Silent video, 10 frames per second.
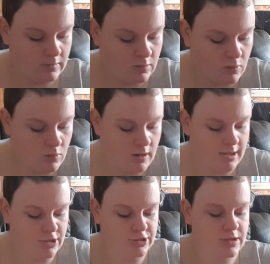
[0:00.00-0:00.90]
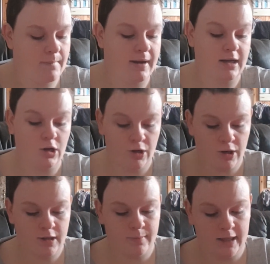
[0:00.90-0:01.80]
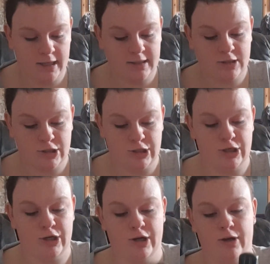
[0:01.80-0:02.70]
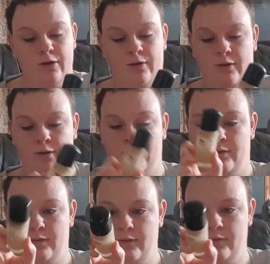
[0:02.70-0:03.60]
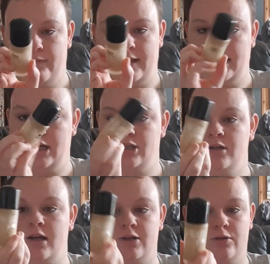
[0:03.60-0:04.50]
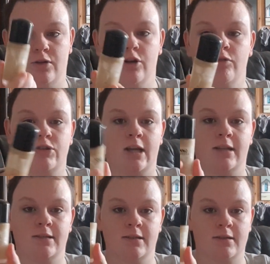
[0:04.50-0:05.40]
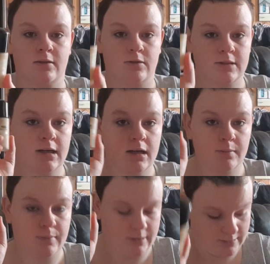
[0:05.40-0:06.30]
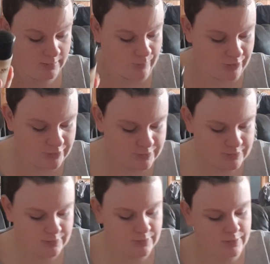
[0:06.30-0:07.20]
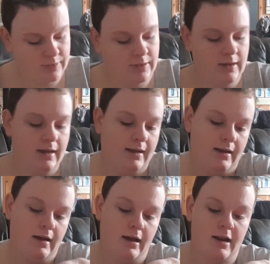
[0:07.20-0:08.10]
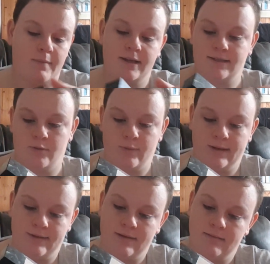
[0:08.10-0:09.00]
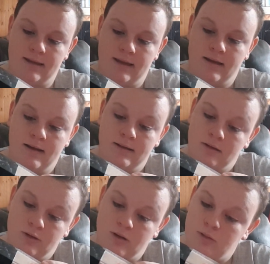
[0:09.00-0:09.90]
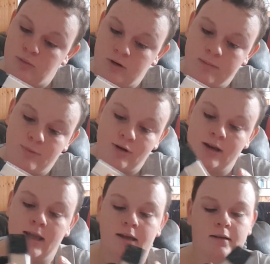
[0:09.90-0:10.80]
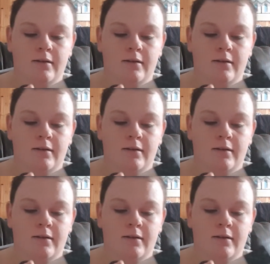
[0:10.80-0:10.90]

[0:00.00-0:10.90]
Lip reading: or I use my OXX Studio Foundation. I do not know what shade this is. It looks dark, but it works. And I mix it with the Huda Beauty